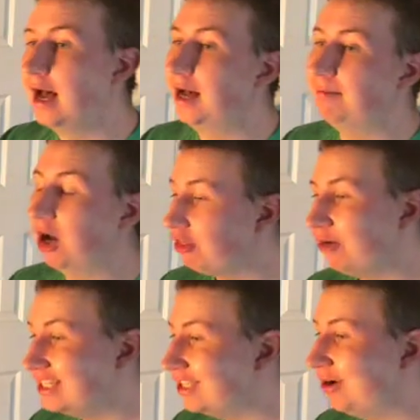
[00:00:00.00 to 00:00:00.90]
Otherwise
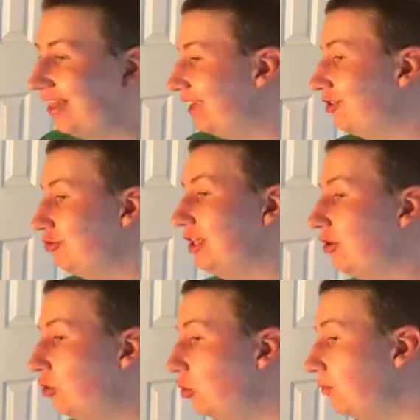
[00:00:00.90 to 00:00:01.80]
though, I think it's really
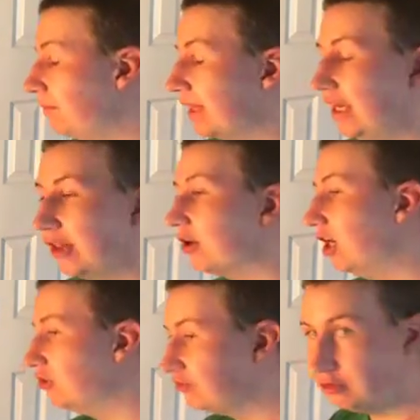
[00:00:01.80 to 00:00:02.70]
cool. Another
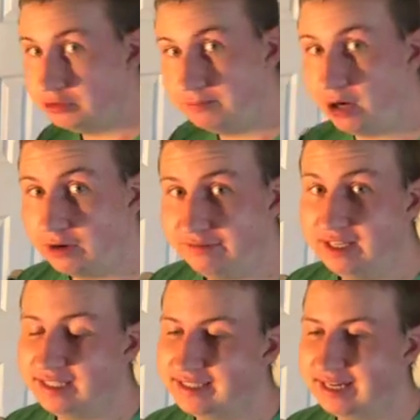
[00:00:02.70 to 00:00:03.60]
controversial part of it is
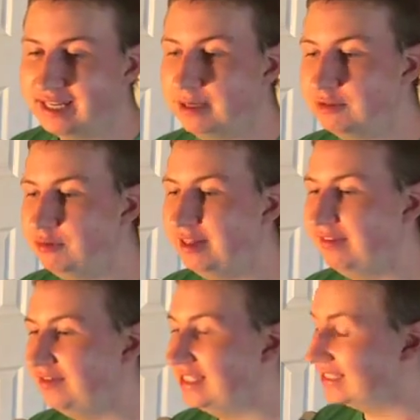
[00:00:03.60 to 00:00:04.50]
that it comes with a
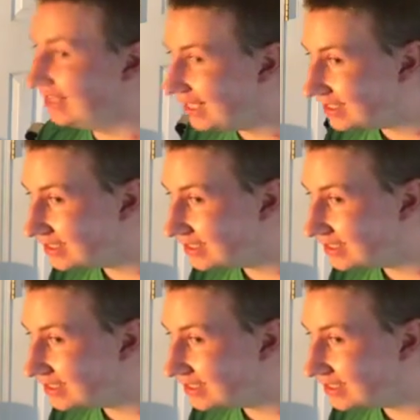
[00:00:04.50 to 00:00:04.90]
V6.